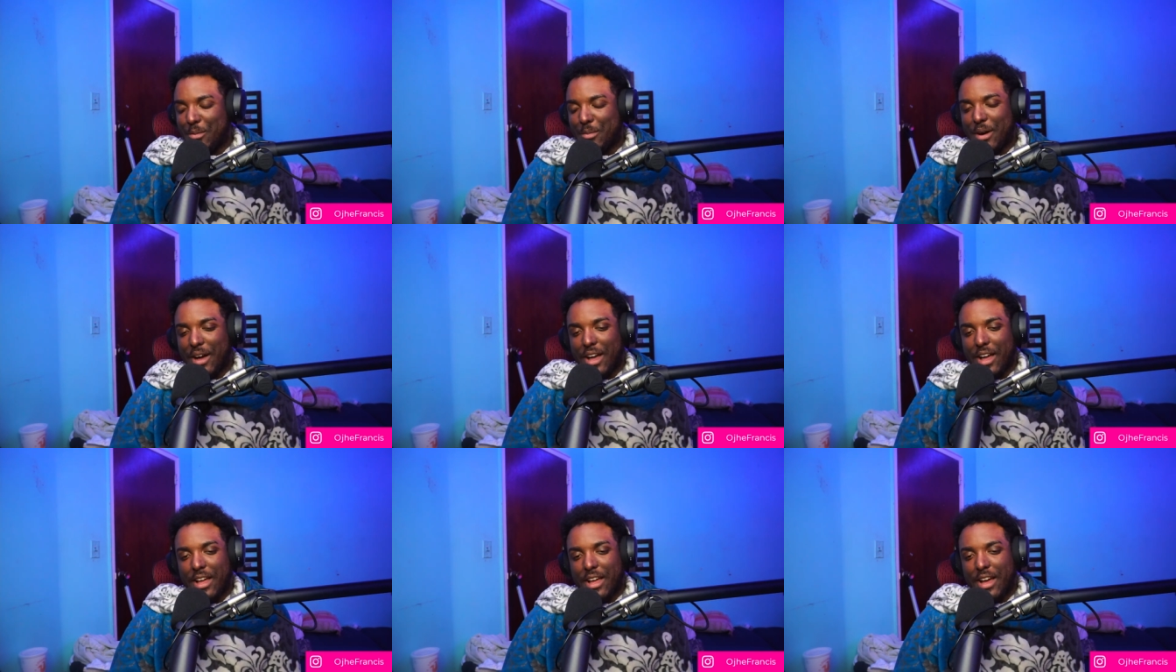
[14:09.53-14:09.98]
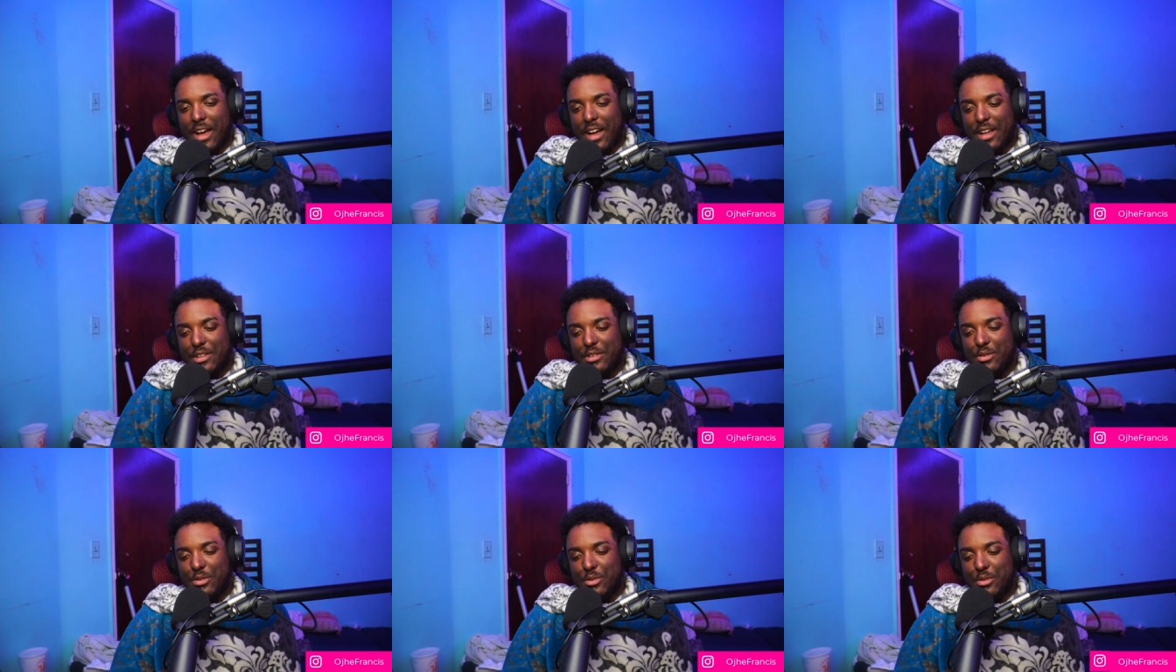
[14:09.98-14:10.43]
I i
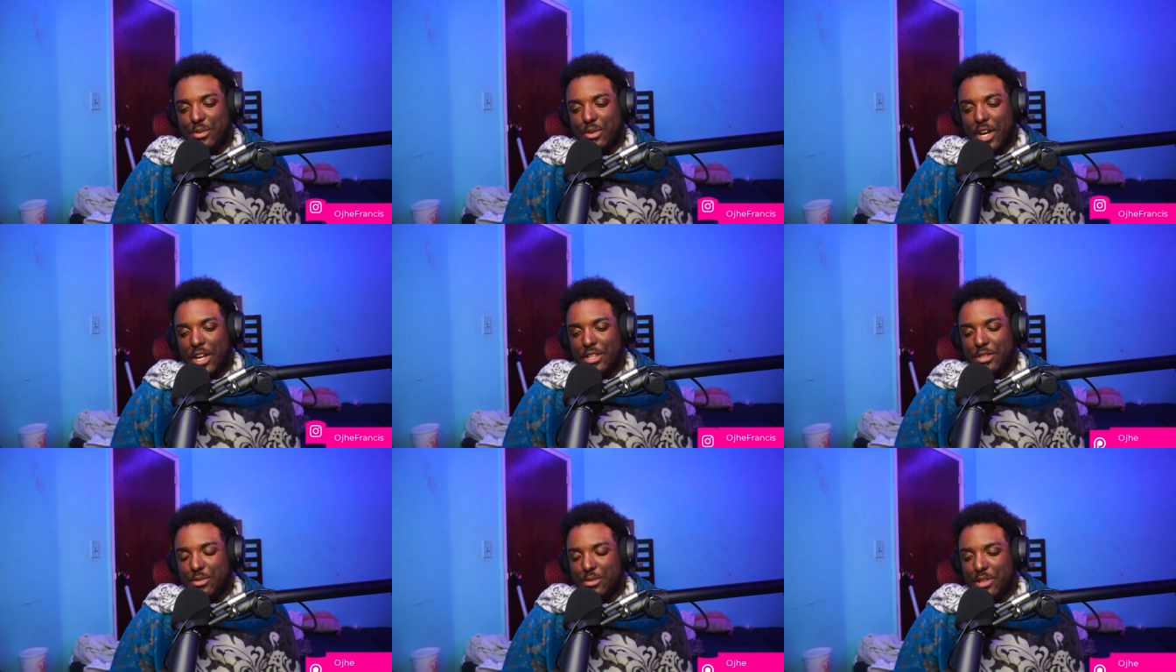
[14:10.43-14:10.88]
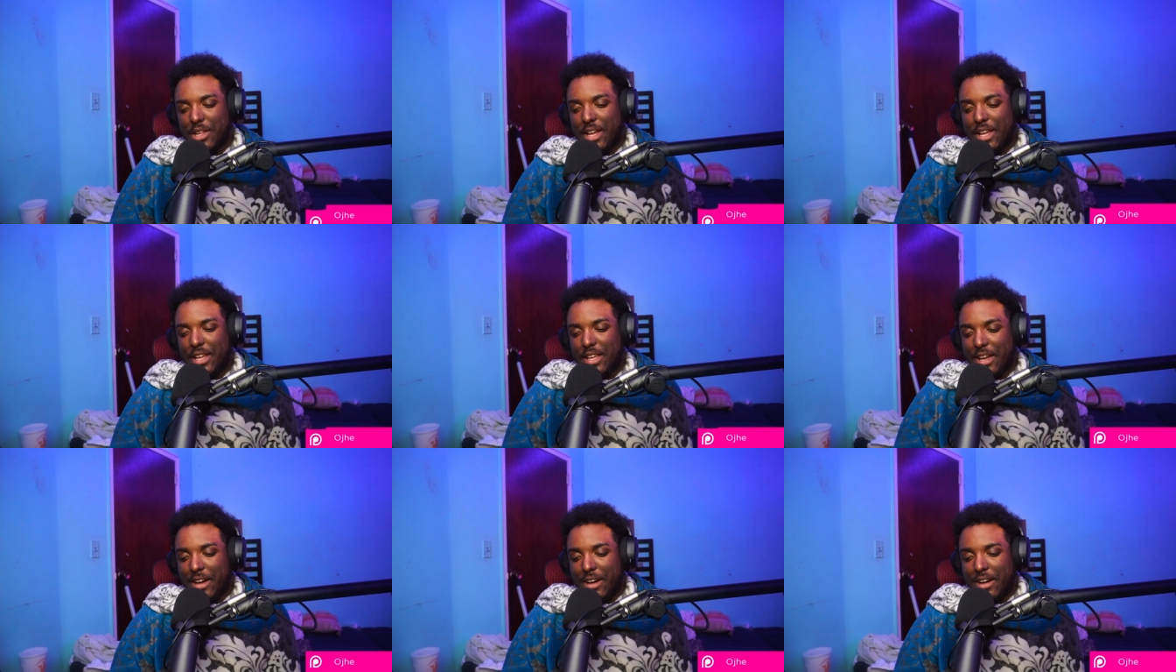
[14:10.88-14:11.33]
do i do
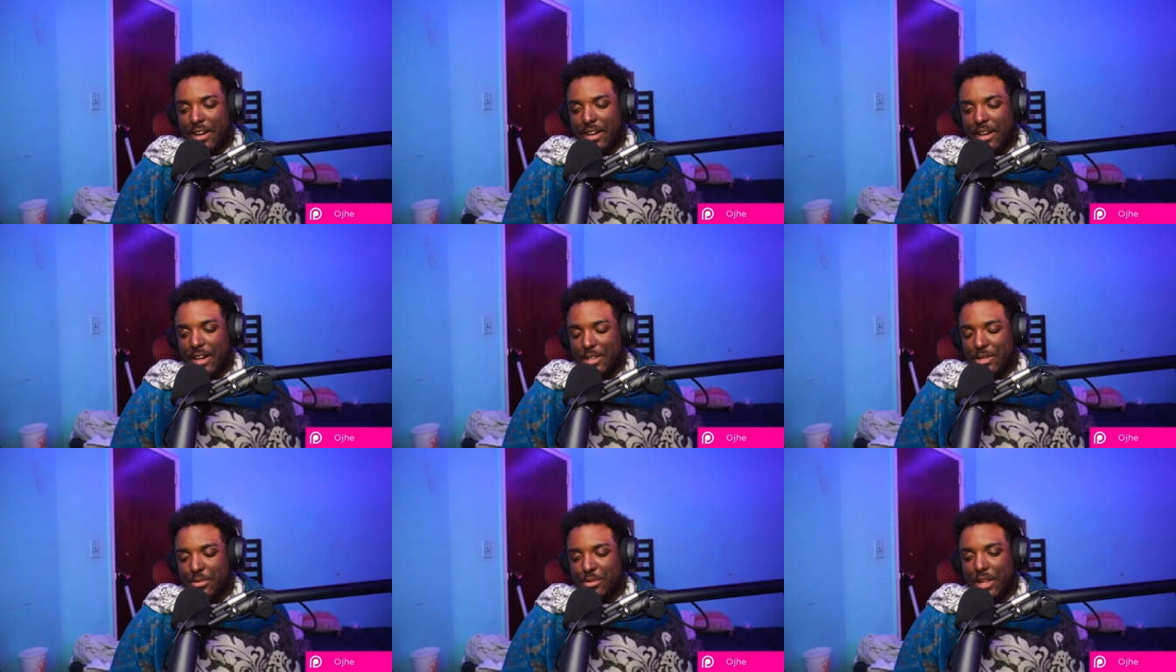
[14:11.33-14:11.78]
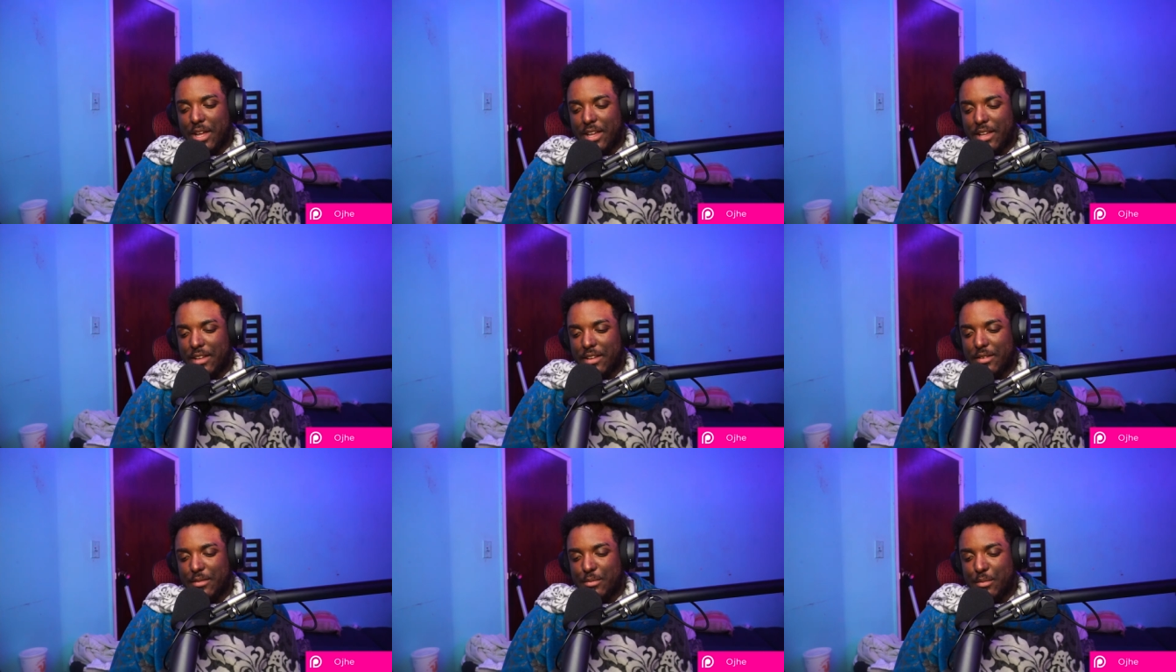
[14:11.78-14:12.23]
like uh i do like
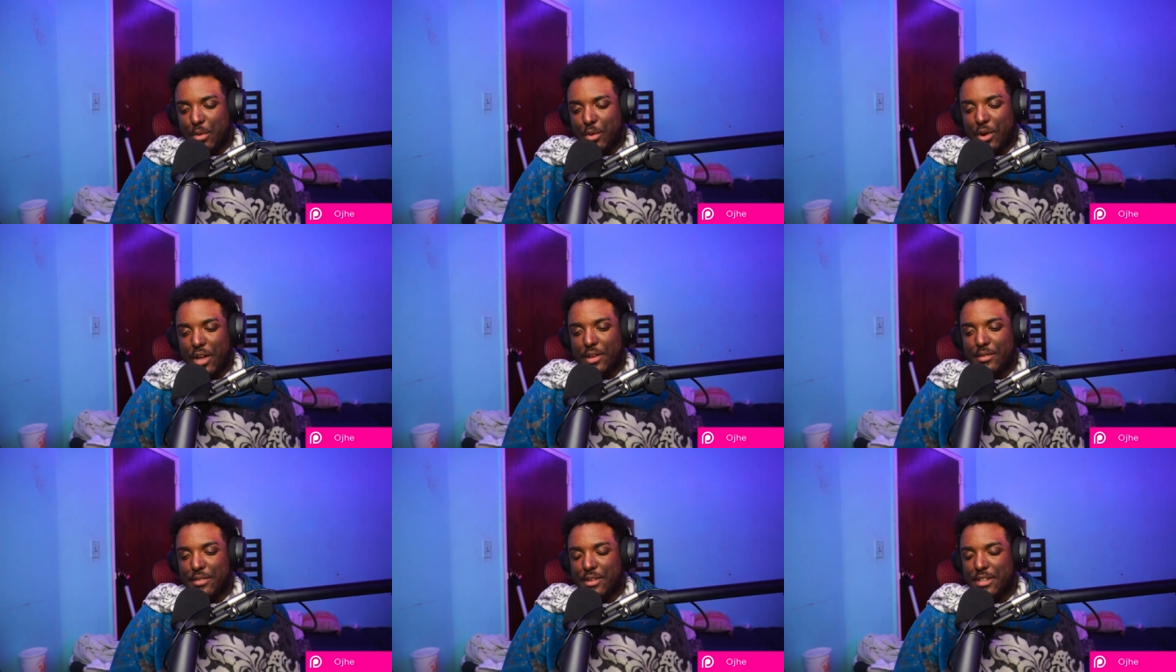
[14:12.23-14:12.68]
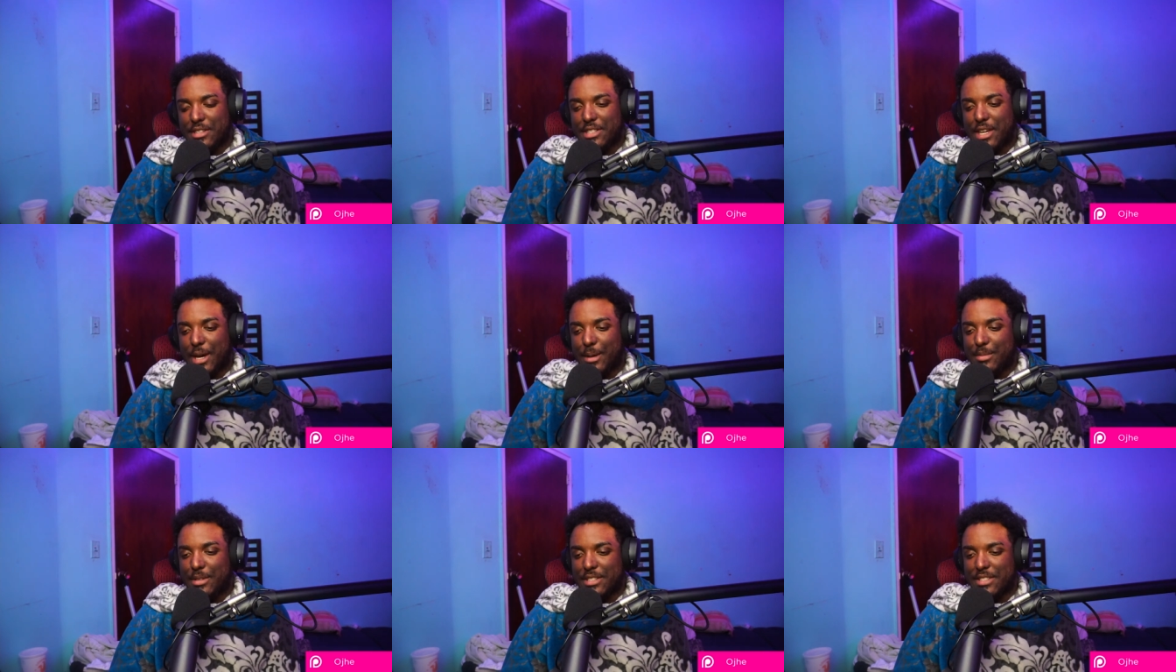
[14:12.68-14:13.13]
more heavier
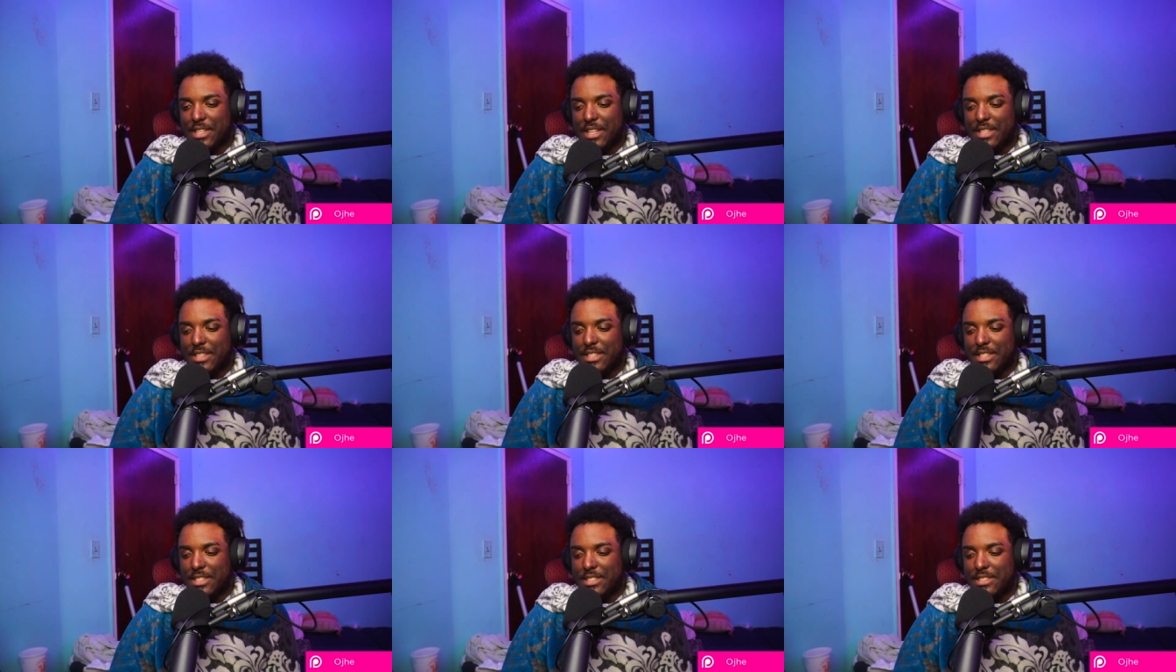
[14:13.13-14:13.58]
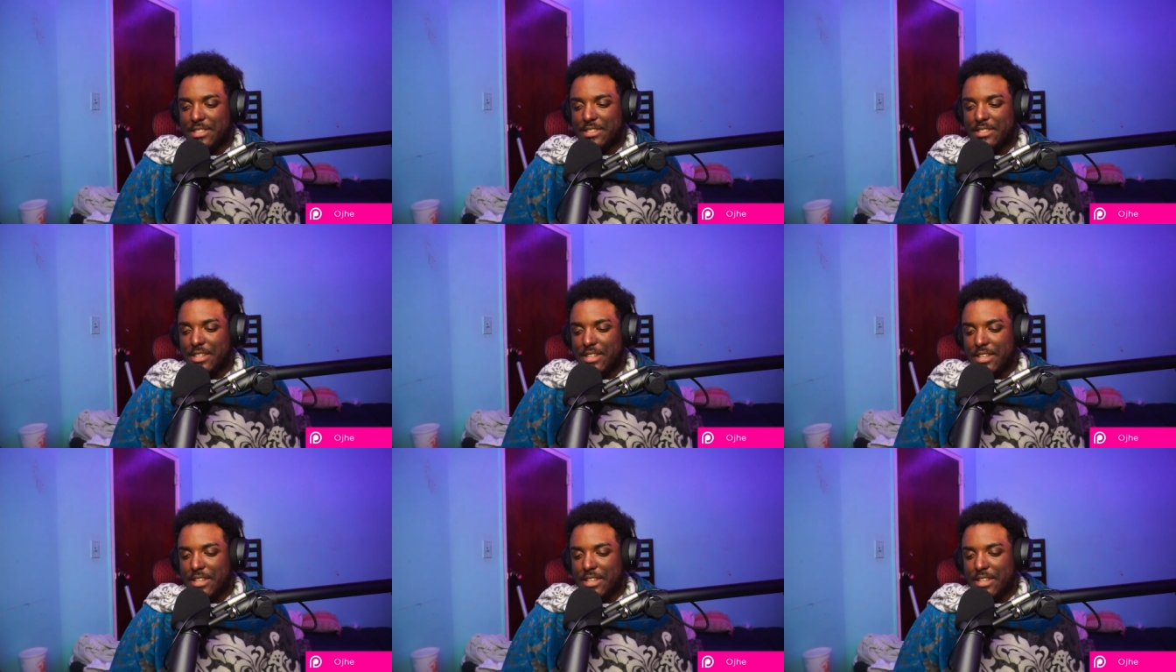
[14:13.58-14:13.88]
topics like these